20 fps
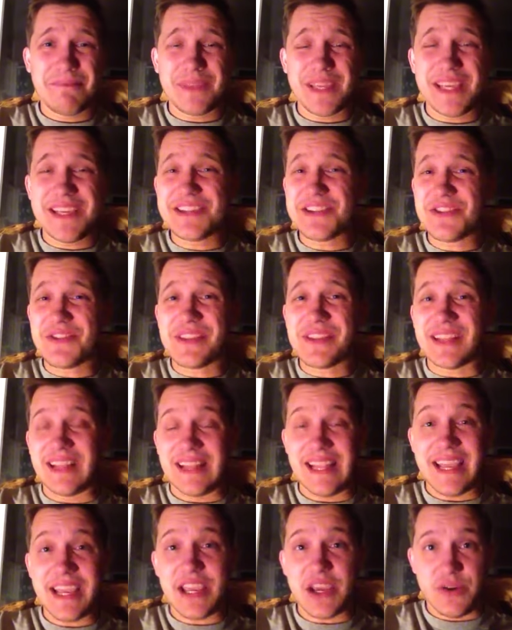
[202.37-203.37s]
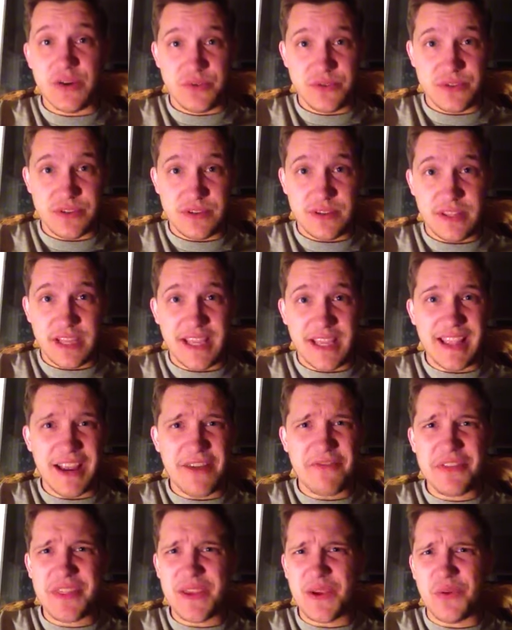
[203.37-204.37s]
easier than Legos. Like
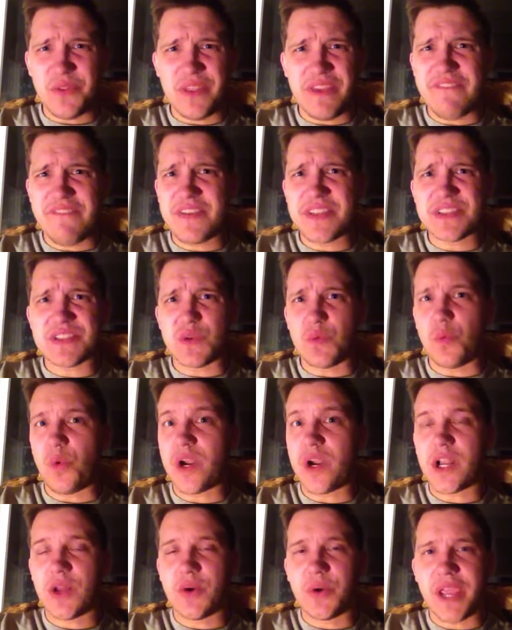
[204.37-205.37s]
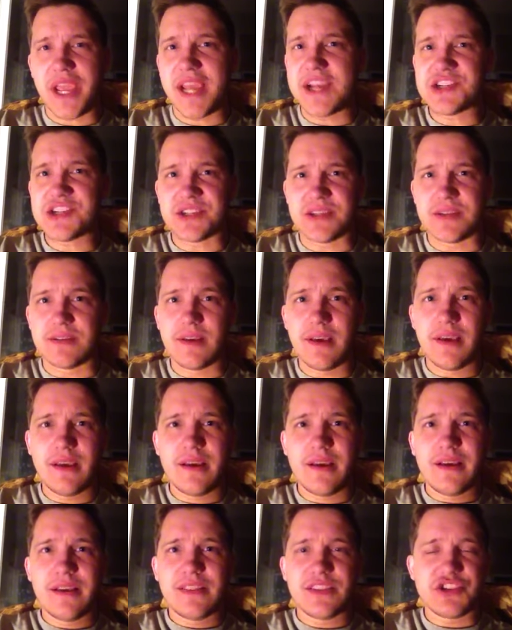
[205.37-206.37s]
everything only fits in one location.
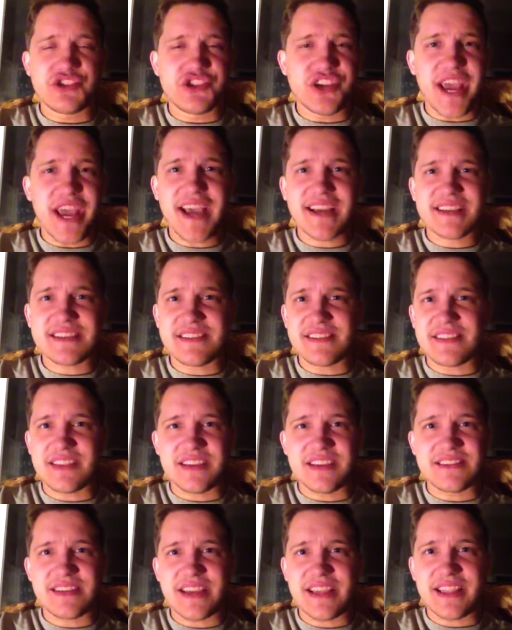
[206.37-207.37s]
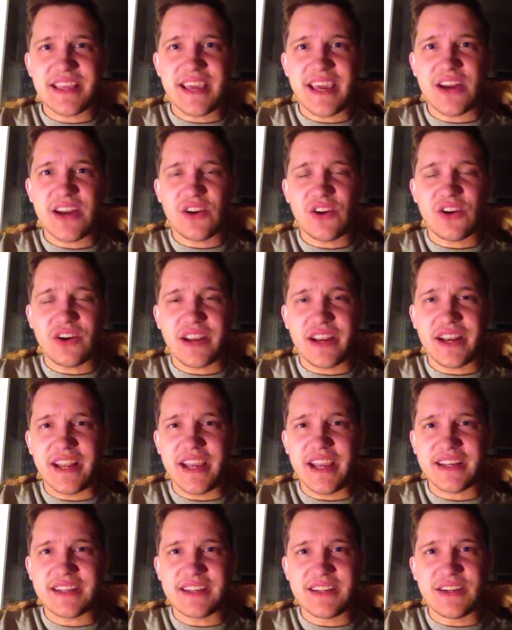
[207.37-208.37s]
The jacks and things like that are all
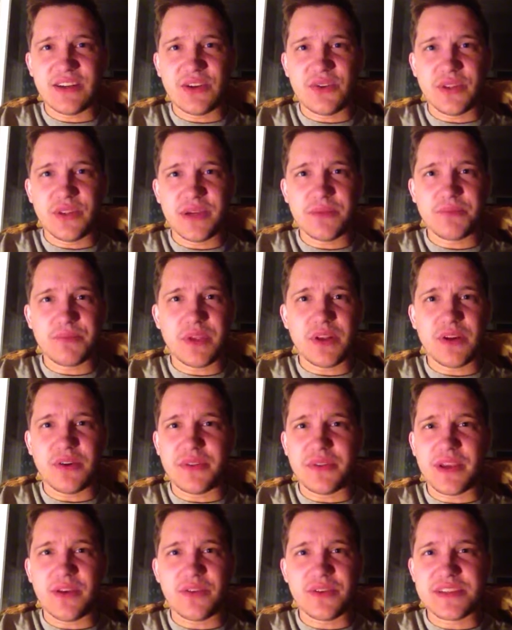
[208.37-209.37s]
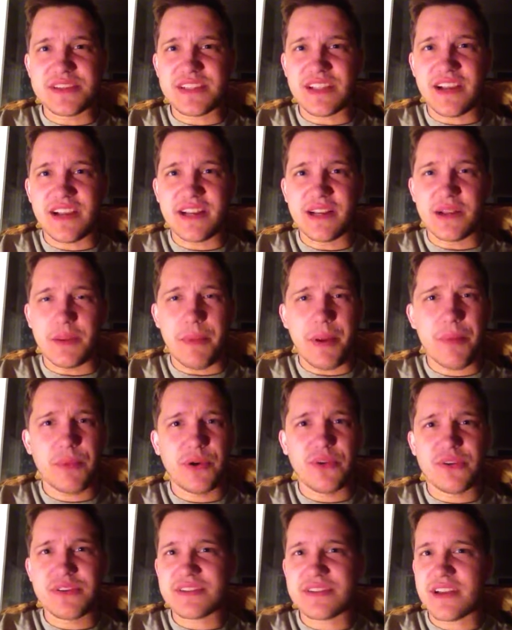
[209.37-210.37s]
connected and only, you know, they only slide in. The
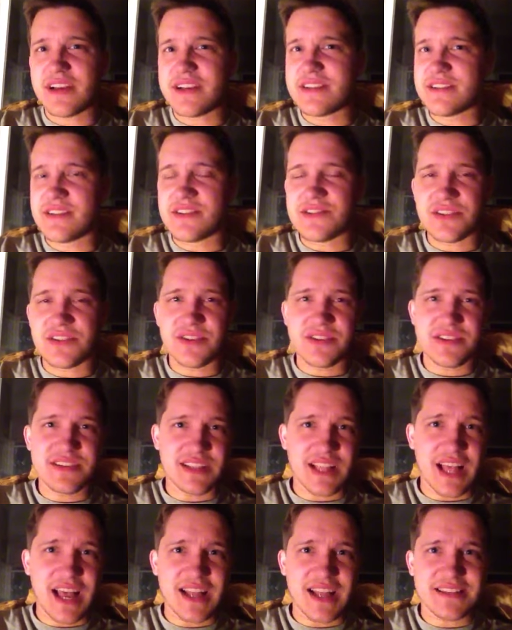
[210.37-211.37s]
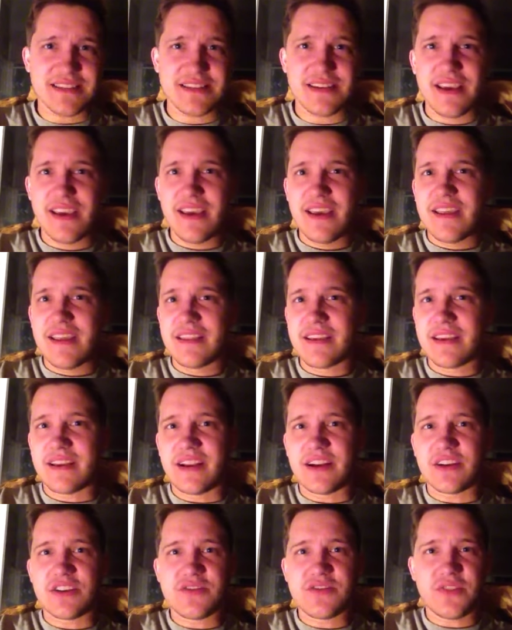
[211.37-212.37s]
memory only slides into certain slots. The
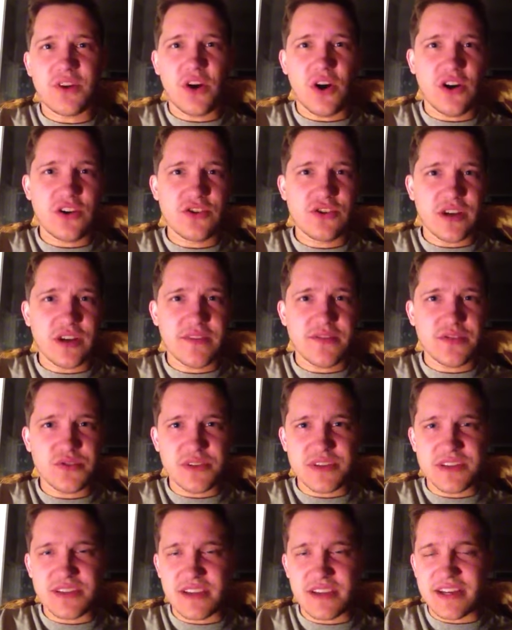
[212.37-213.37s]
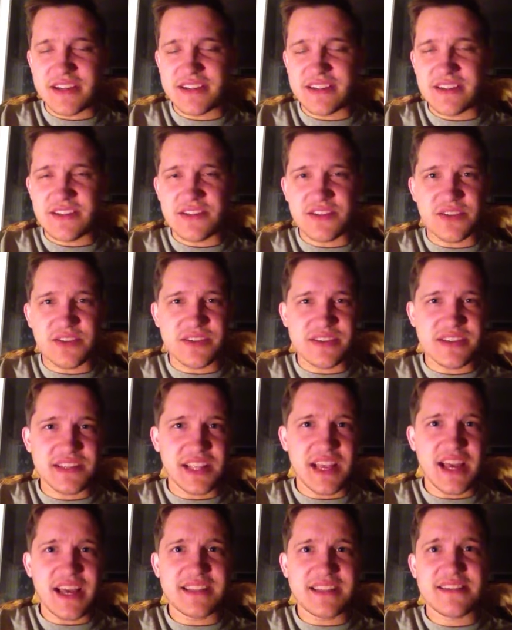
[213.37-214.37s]
connectors for hard drives only slides into certain
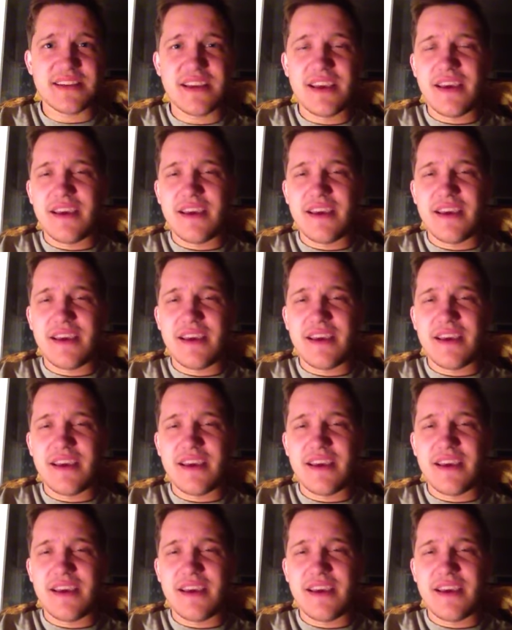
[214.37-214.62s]
slots.